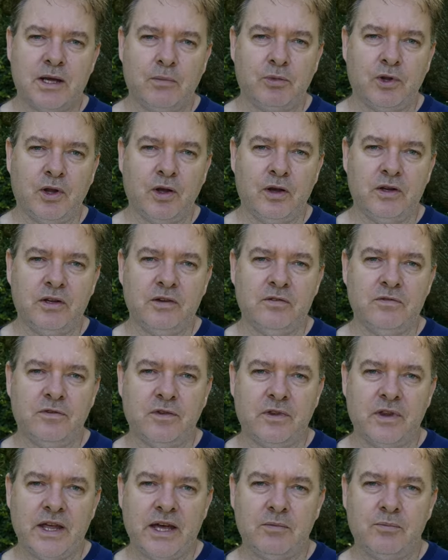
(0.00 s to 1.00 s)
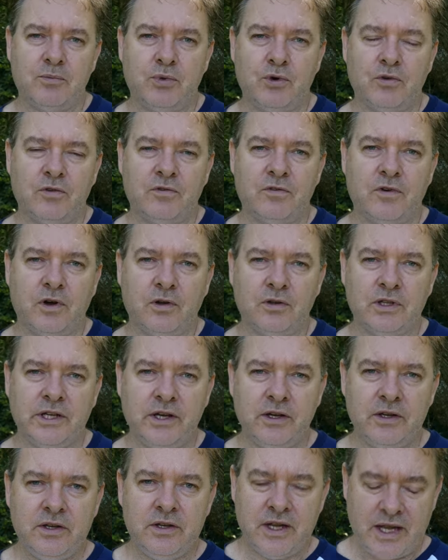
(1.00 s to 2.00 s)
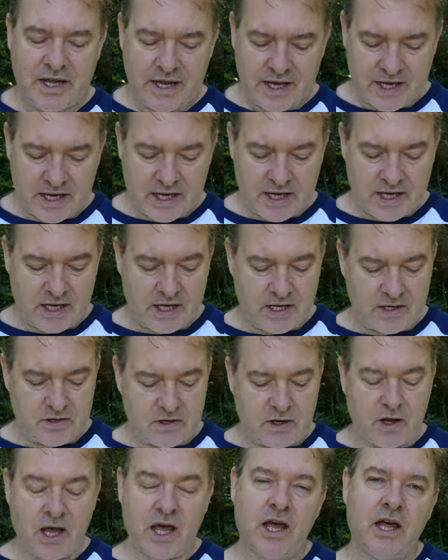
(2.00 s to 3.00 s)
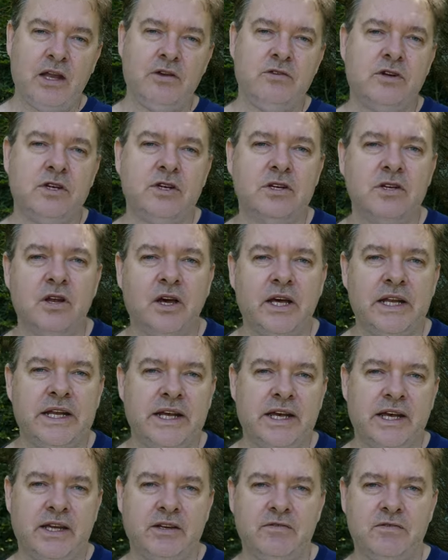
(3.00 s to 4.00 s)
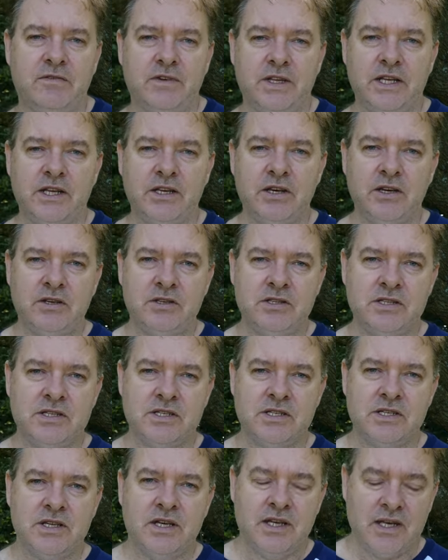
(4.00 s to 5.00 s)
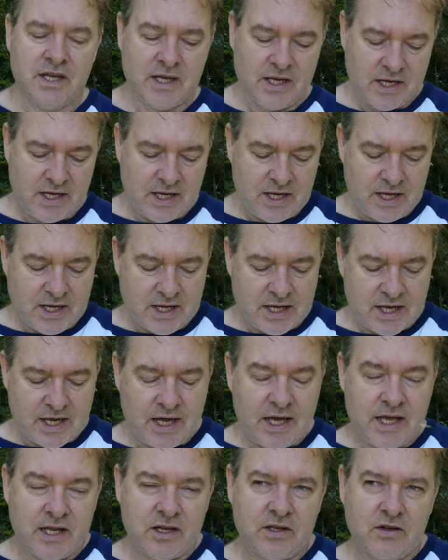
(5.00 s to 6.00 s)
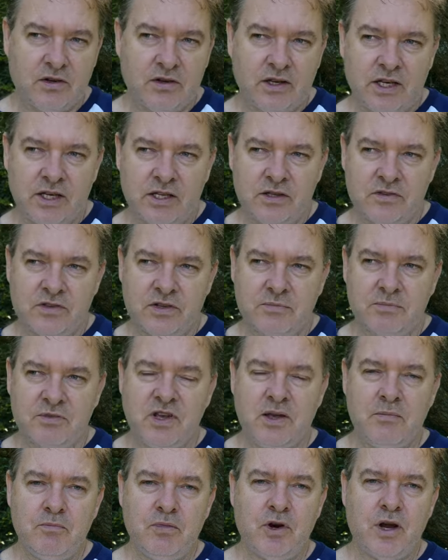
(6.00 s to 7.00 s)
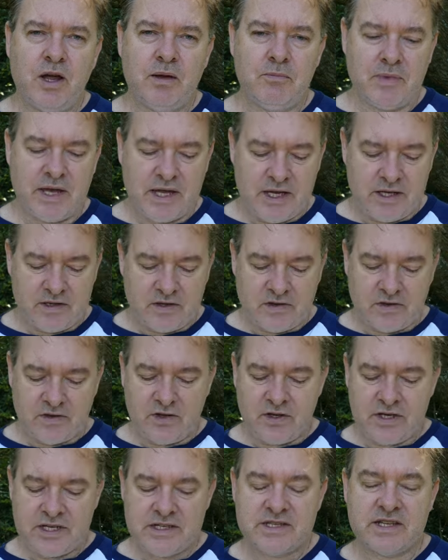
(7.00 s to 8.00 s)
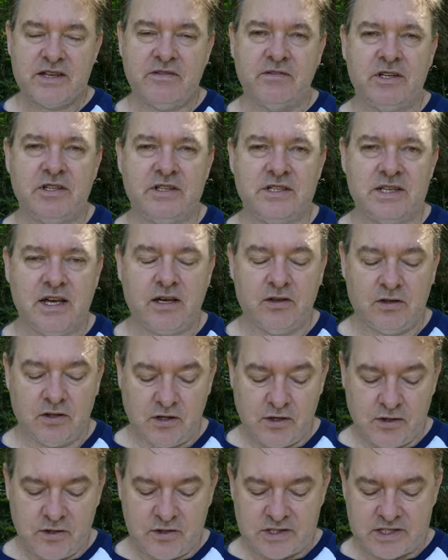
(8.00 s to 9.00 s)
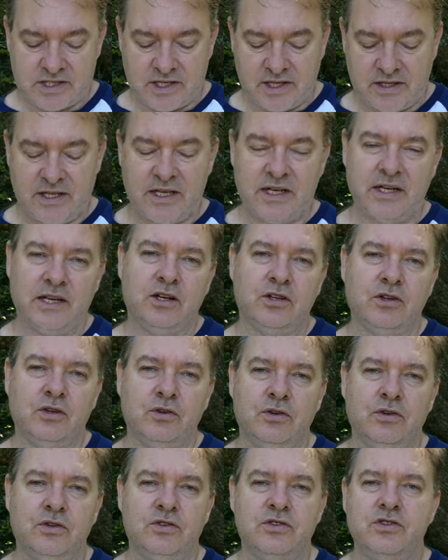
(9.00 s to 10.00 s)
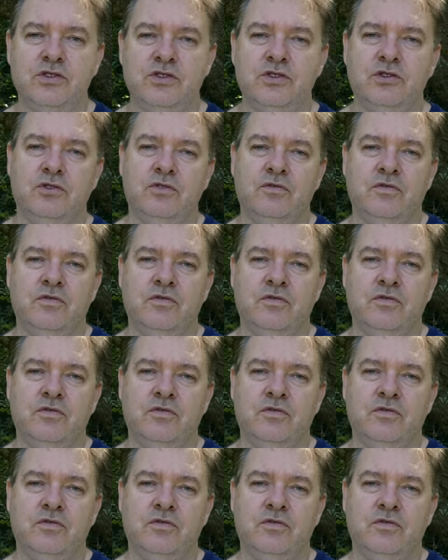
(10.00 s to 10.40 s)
uploaded for that portfolio and 198 videos. And in September, I made 37 downloads, and that includes two